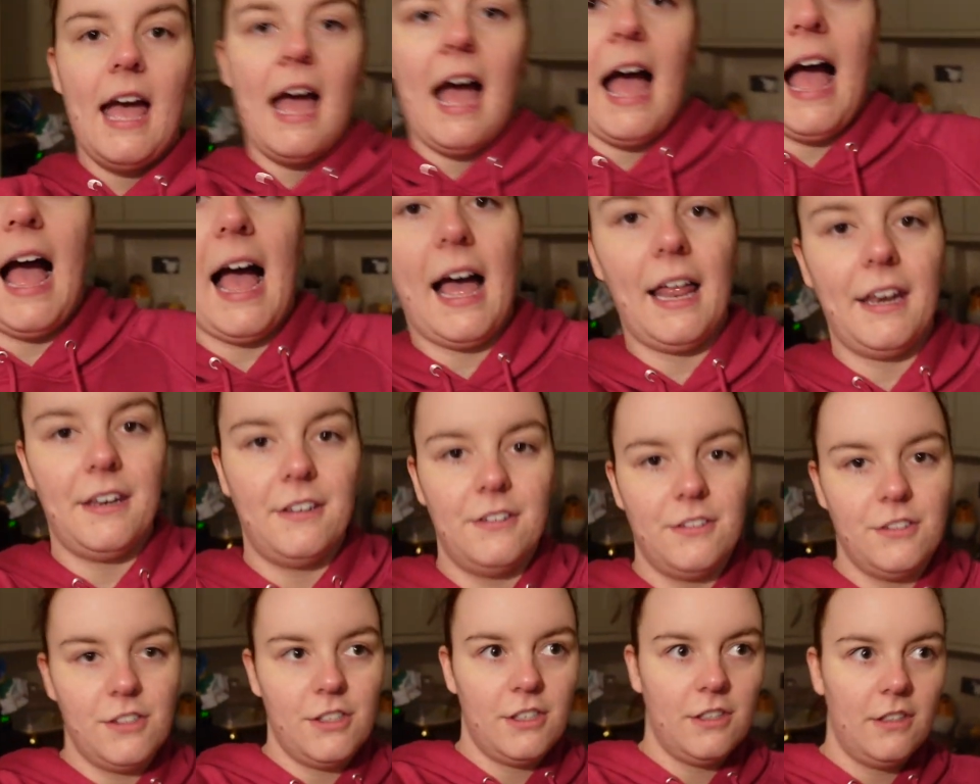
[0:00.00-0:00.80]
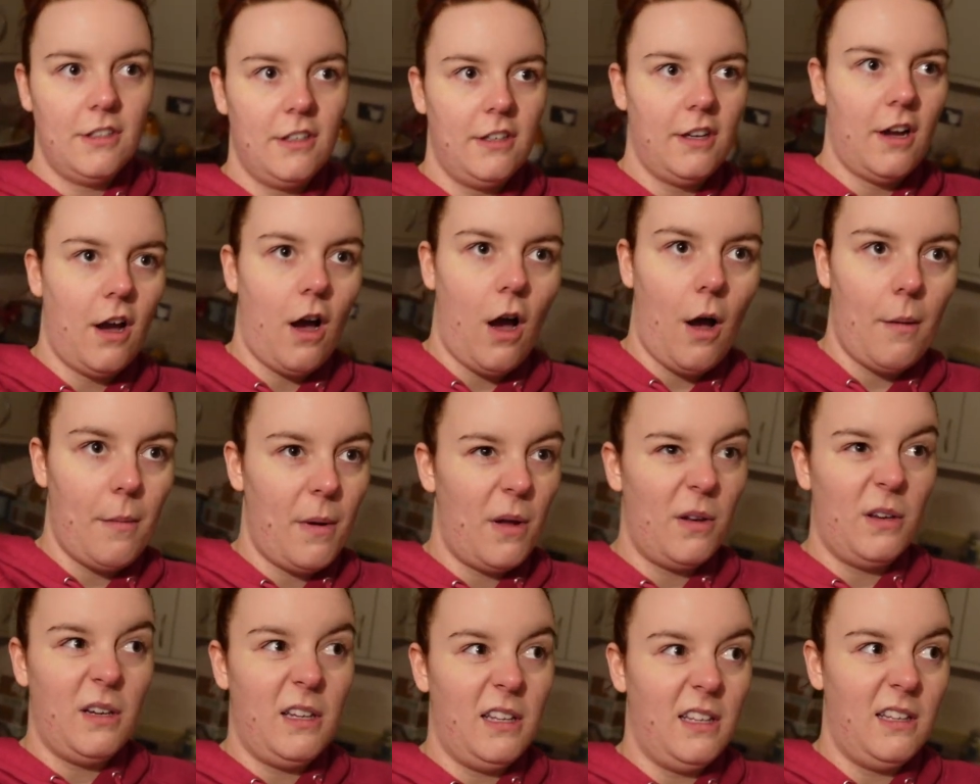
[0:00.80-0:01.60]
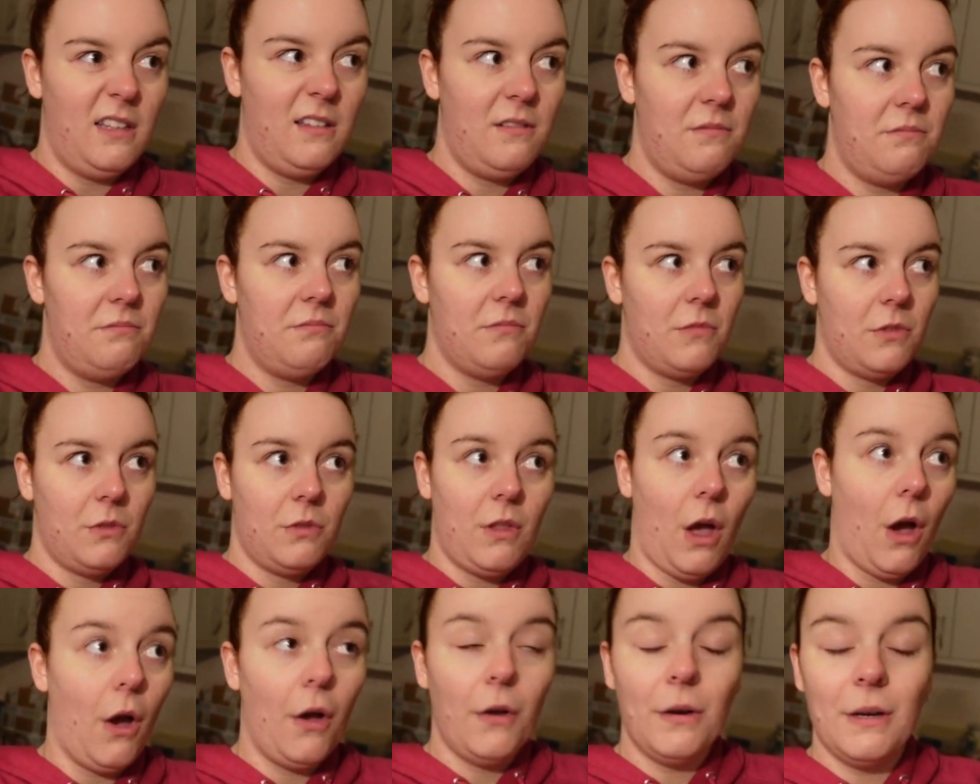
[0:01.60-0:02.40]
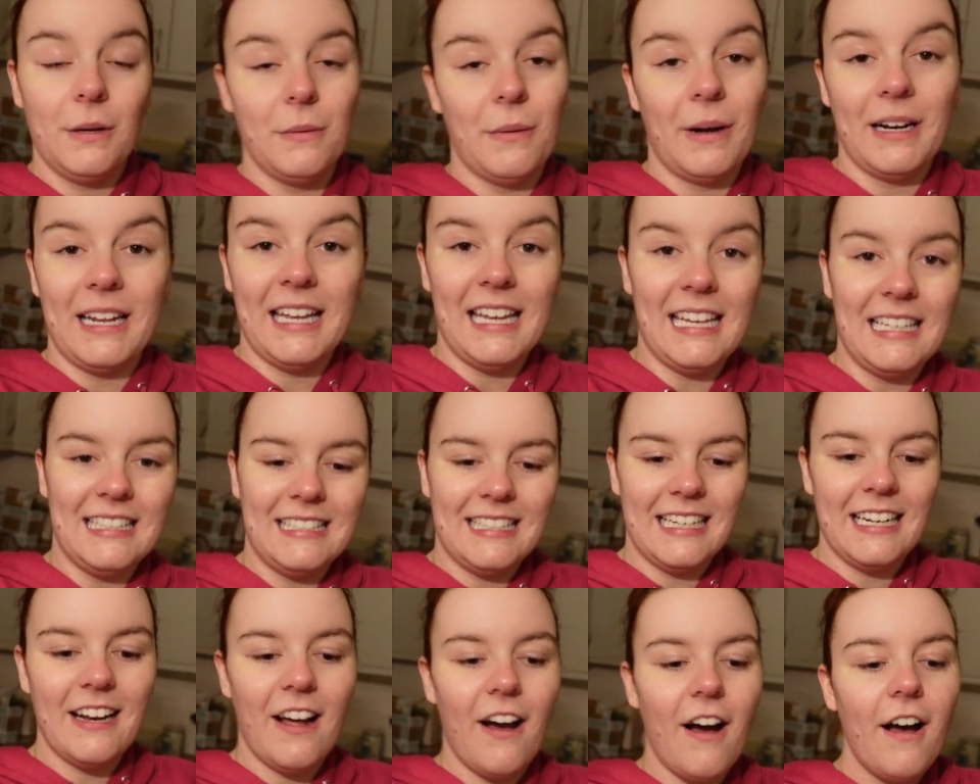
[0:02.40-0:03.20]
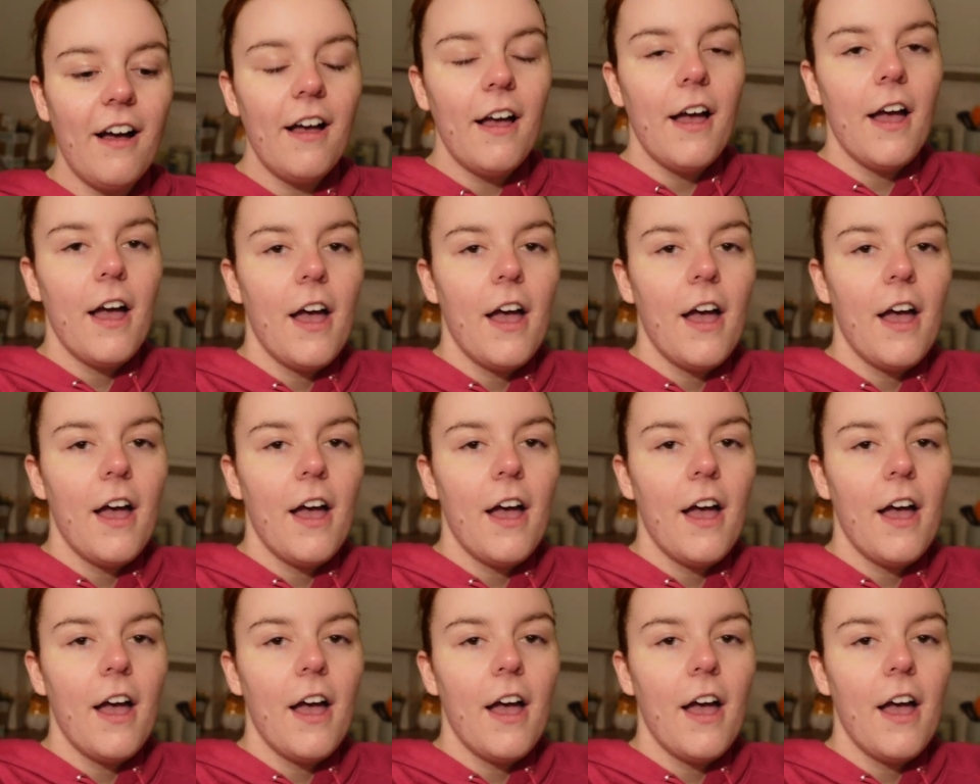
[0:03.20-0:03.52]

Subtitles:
And I'm only the only one eating dinner.